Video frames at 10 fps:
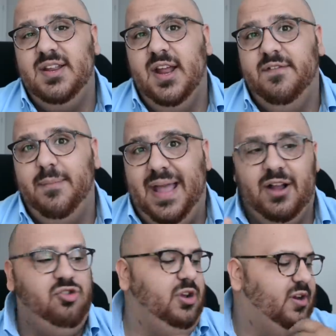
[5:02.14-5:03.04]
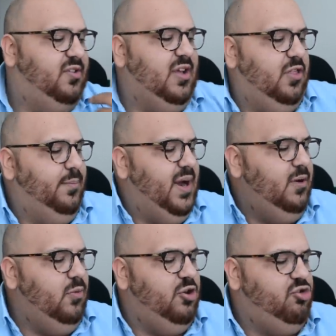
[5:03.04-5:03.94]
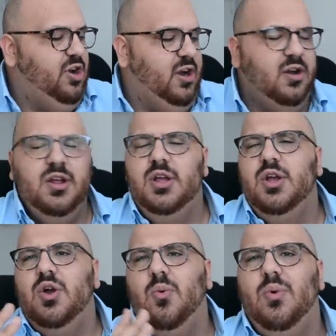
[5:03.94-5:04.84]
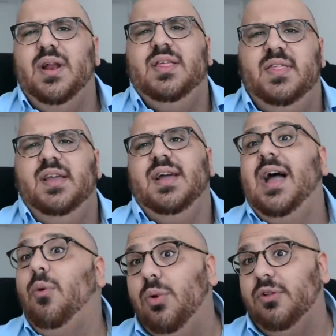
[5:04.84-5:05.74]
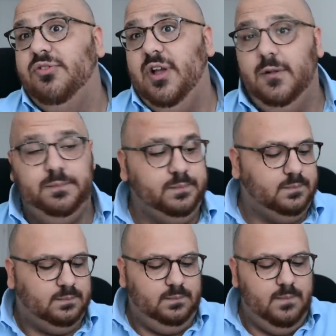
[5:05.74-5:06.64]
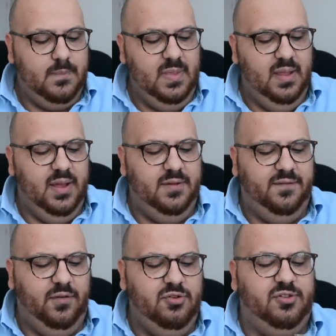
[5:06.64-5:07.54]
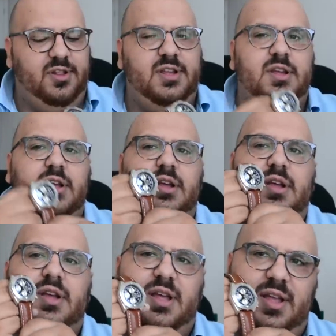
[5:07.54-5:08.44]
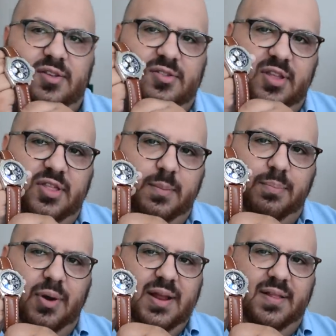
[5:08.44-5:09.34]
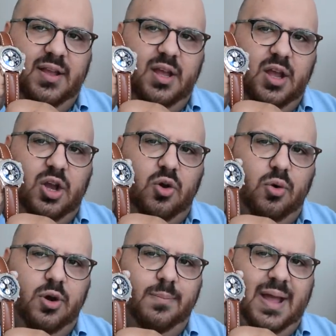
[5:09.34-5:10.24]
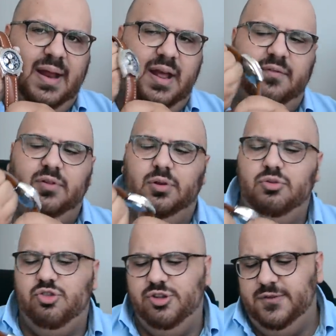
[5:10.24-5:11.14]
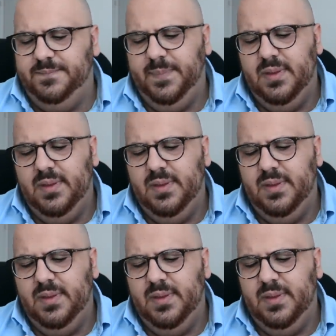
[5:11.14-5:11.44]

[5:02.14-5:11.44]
yet if I'm actually going to sell them, but I didn't want to share what I think I will sell. And firstly is the Breitling Chronomat Evolution.